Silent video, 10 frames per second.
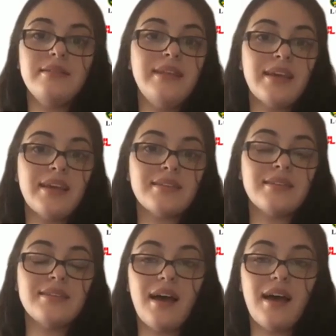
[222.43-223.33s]
Next
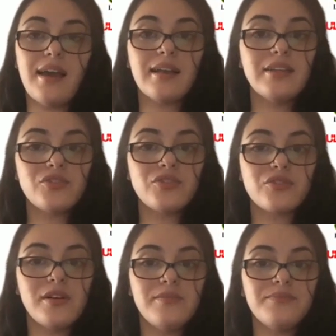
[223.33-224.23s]
is high
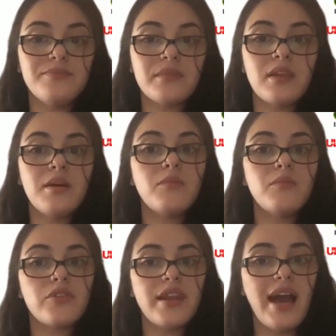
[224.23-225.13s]
cholesterol.
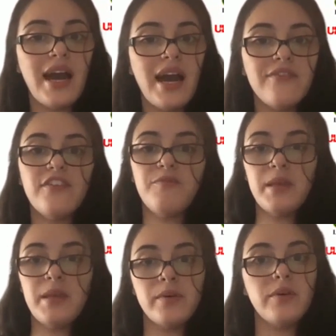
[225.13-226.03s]
More than half of
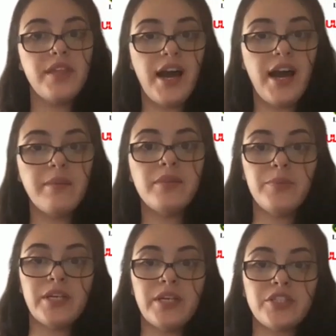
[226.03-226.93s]
people with high
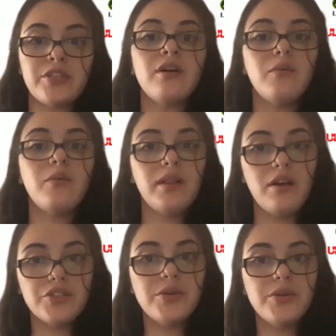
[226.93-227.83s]
blood pressure will
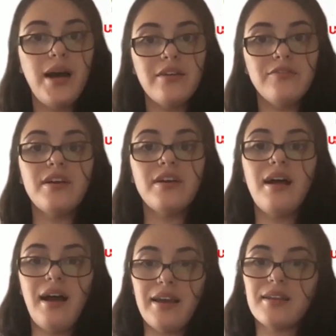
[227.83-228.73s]
also have
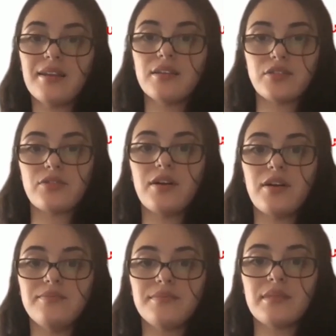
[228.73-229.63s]
high
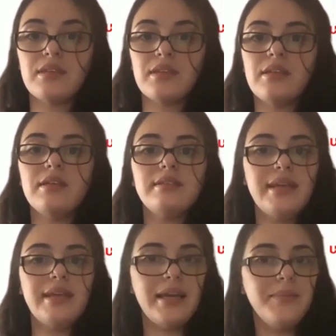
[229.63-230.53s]
cholesterol.
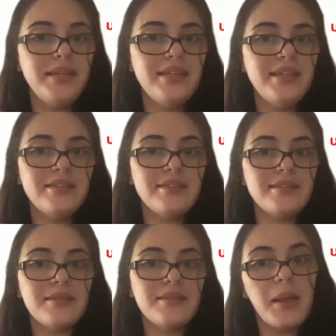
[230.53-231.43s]

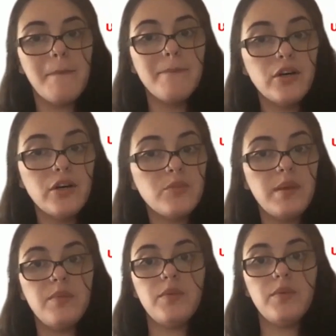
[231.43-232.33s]
Diabetes. Most
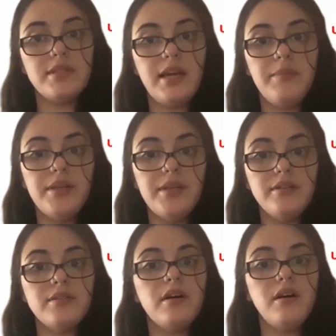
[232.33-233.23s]
people with
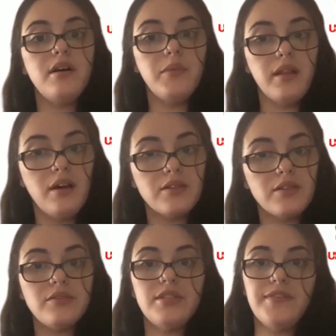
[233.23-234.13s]
diabetes will
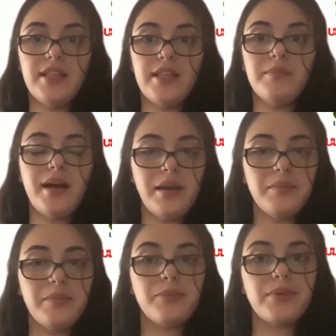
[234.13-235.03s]
also develop high
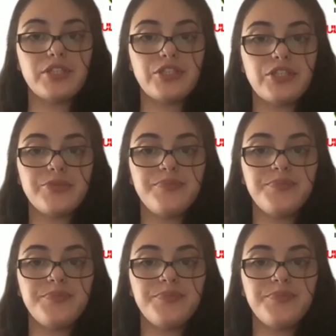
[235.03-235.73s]
blood pressure.